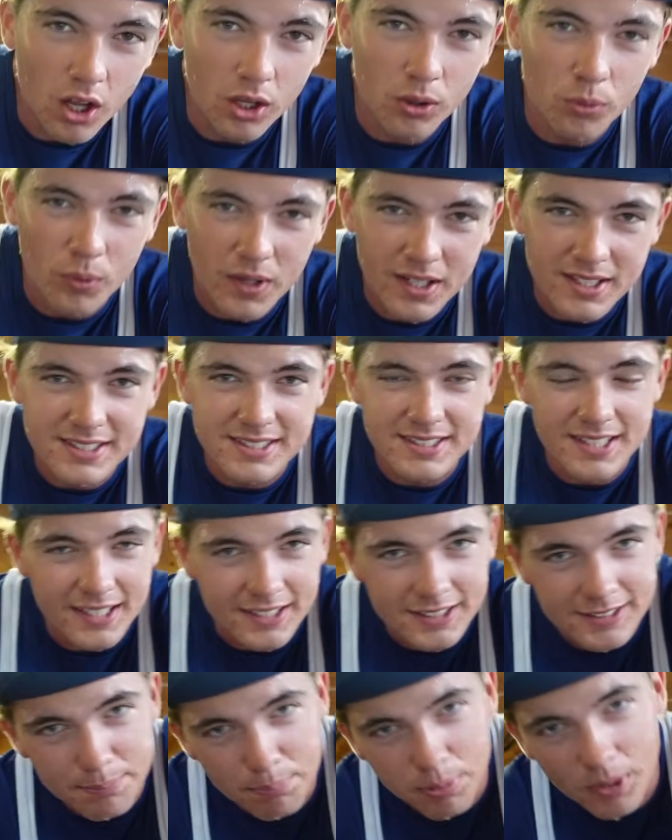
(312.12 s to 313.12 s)
done with
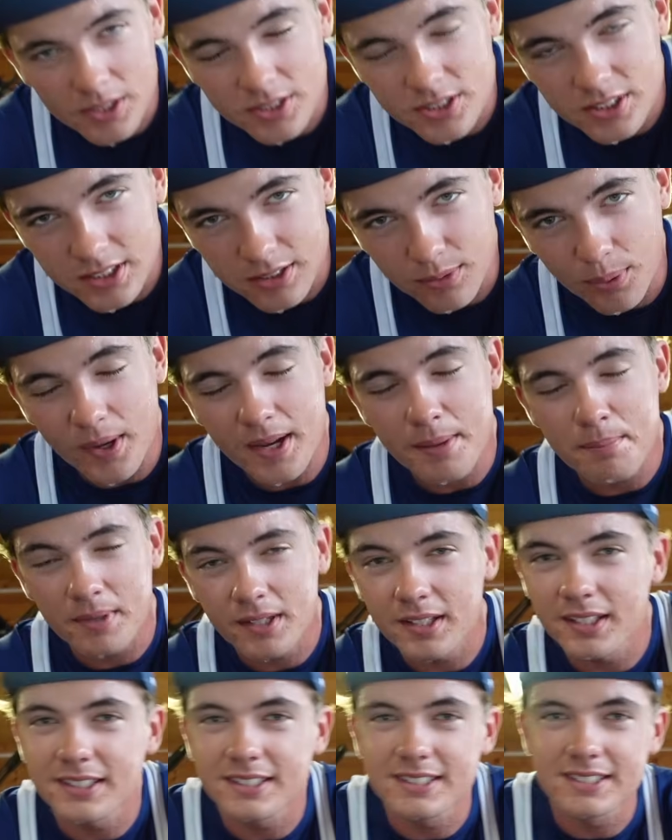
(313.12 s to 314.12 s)
6 plus 3
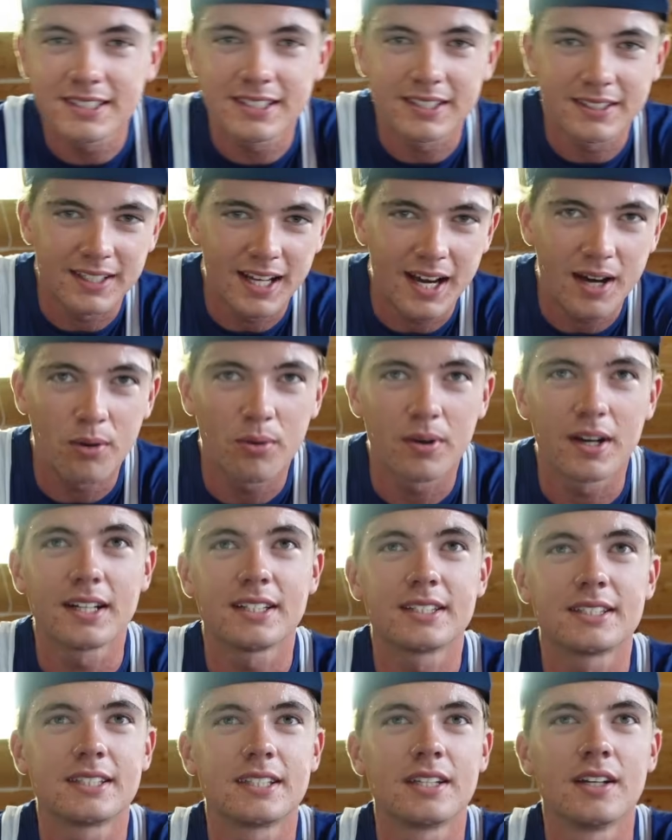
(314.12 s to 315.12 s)
minutes. Now
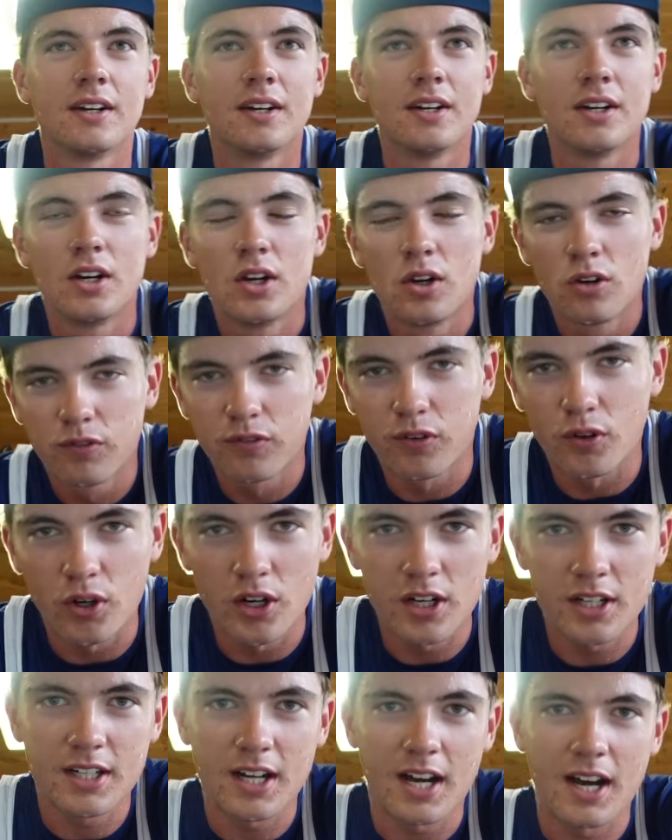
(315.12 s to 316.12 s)
it's 4
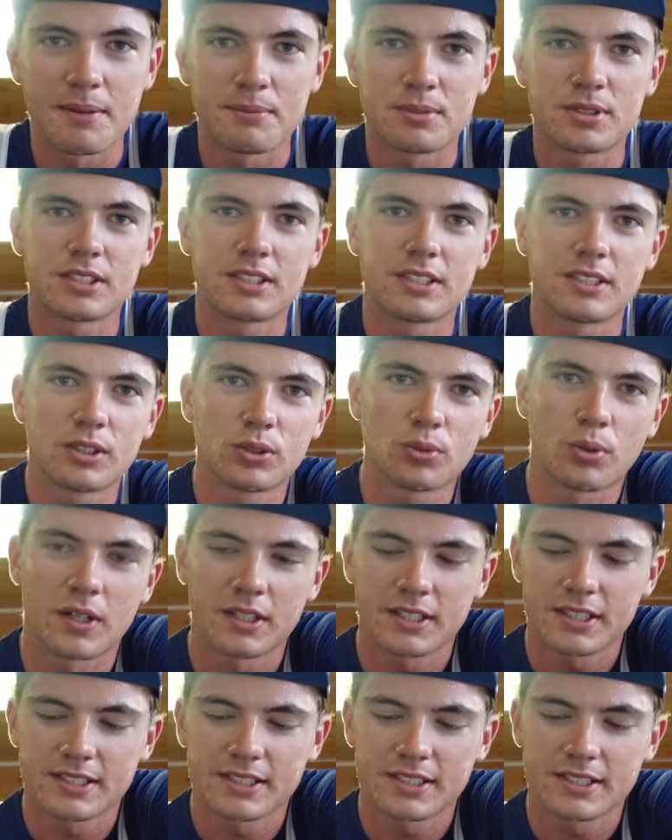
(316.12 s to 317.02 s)
times 20